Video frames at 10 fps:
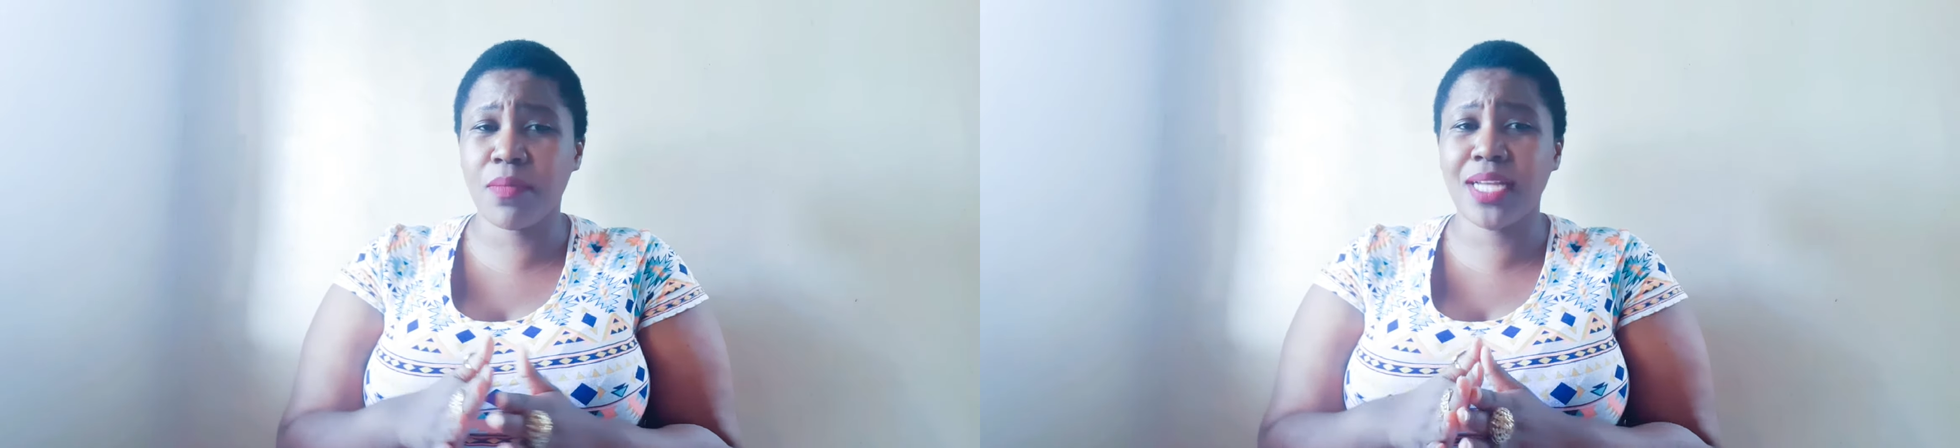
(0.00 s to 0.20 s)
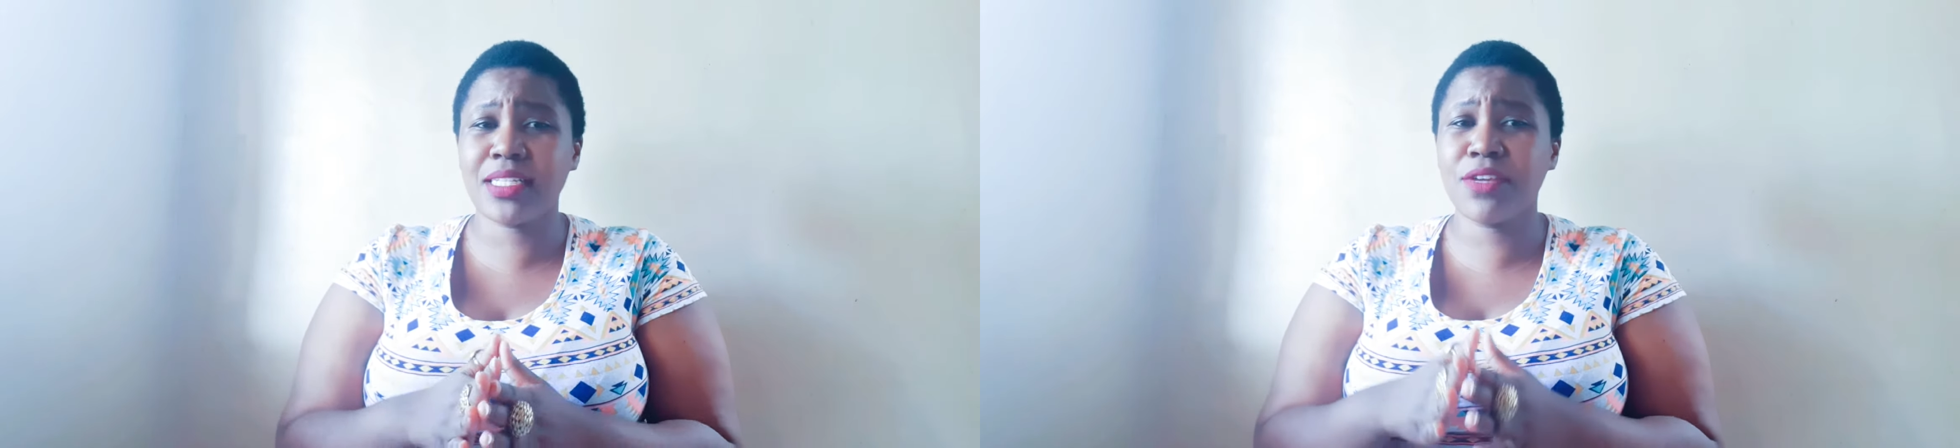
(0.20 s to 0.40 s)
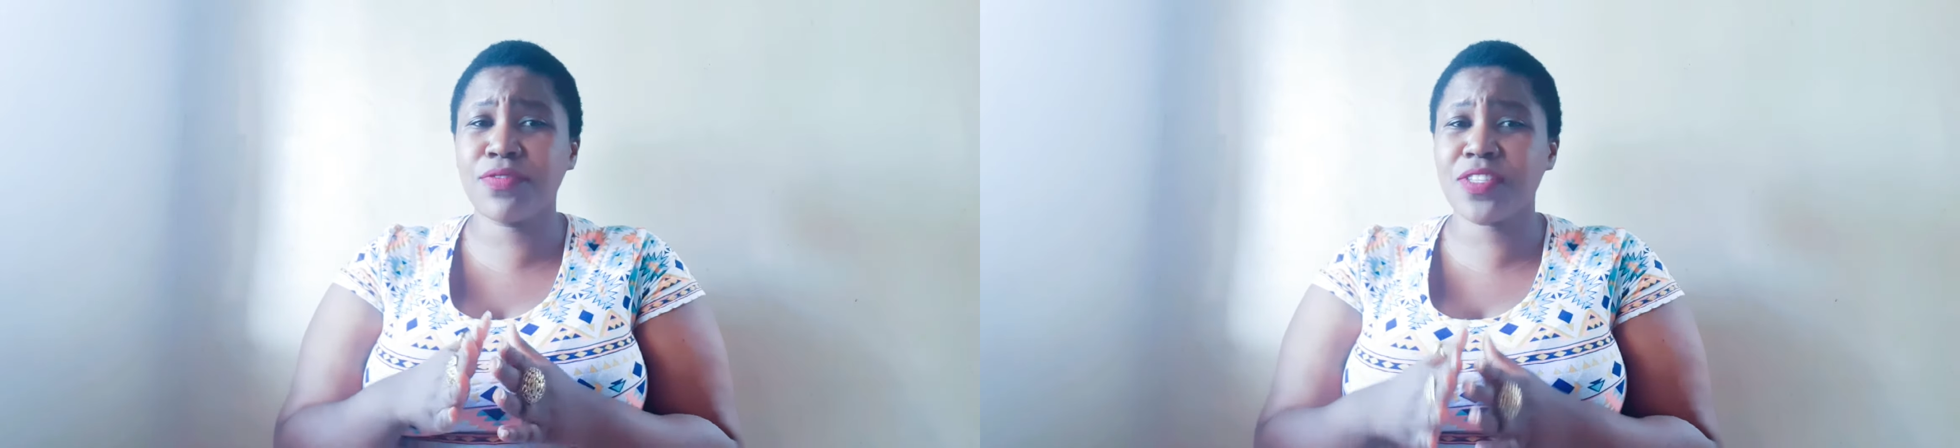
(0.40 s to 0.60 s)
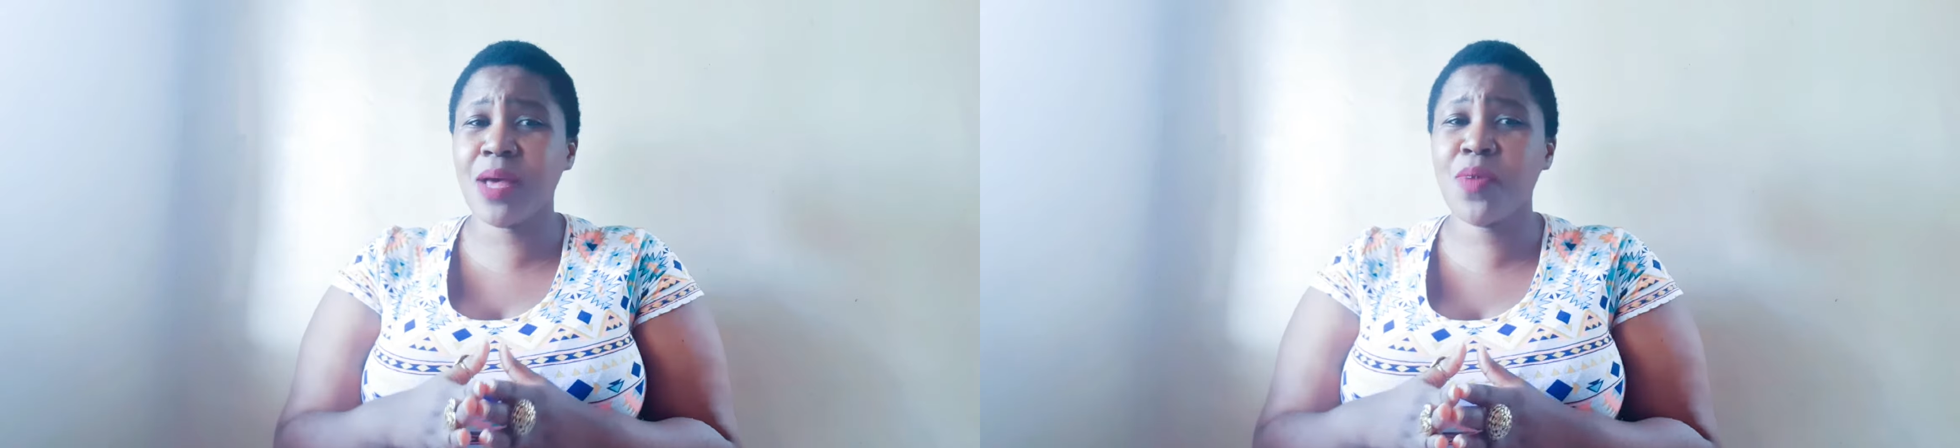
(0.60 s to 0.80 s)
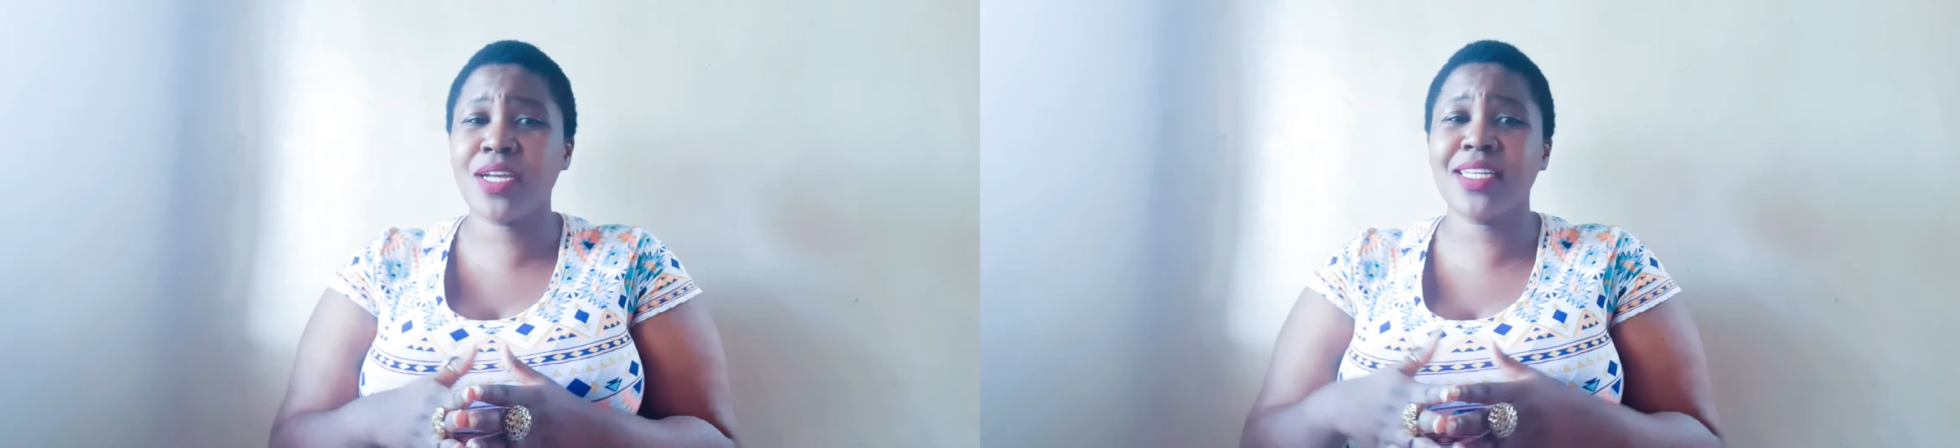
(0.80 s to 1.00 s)
But if
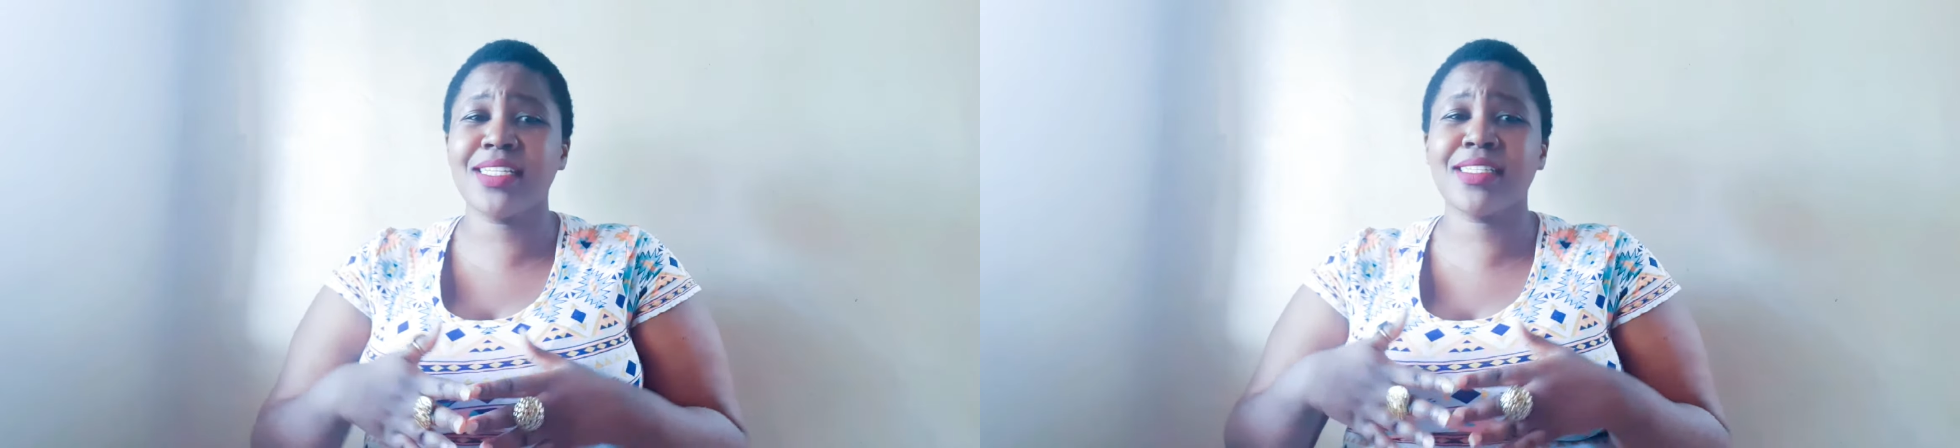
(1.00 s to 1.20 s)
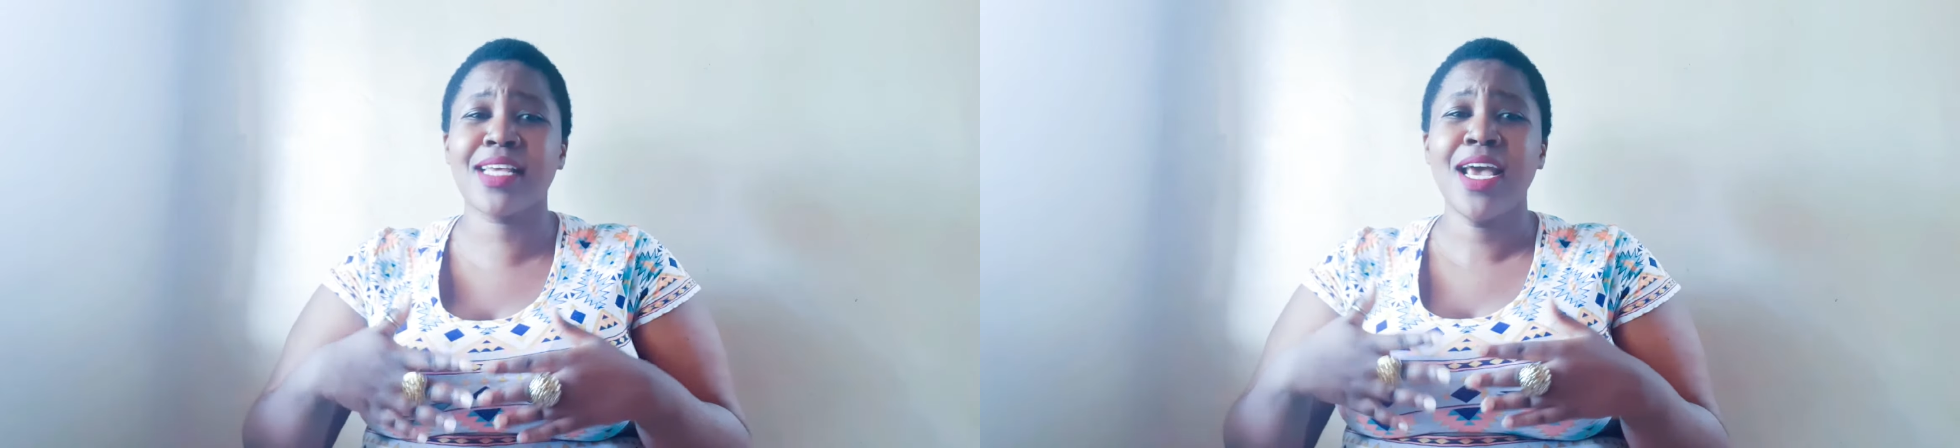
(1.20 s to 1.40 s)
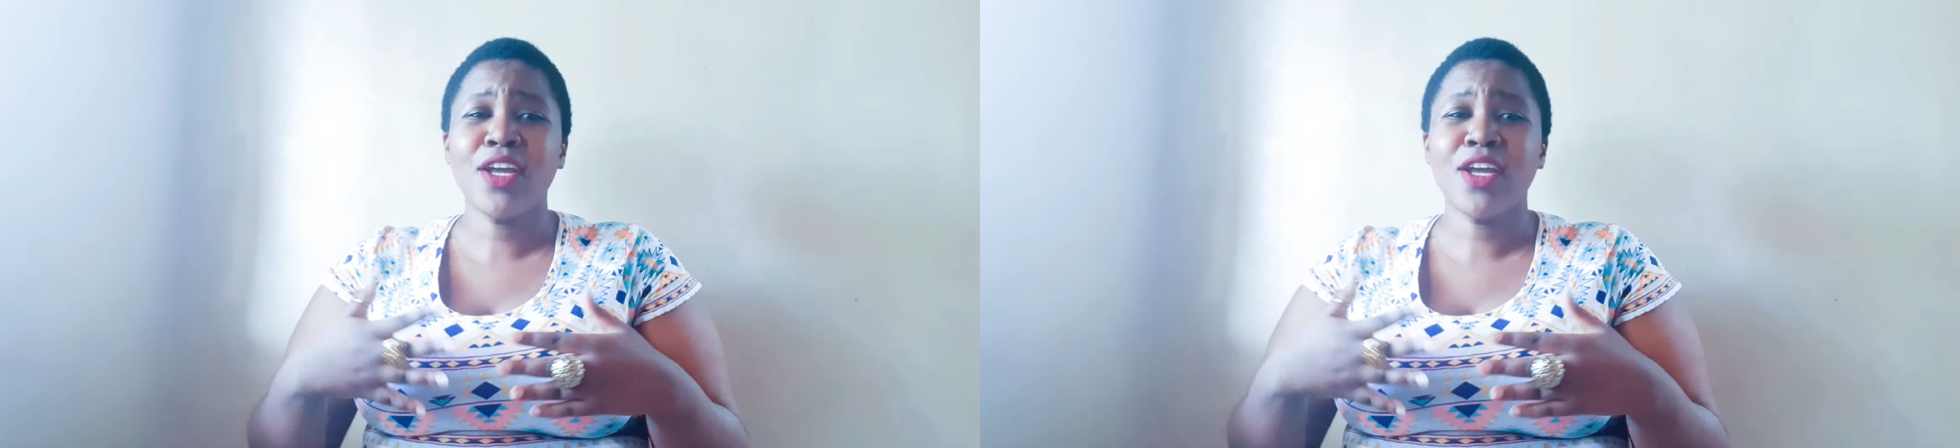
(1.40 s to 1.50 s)
someone is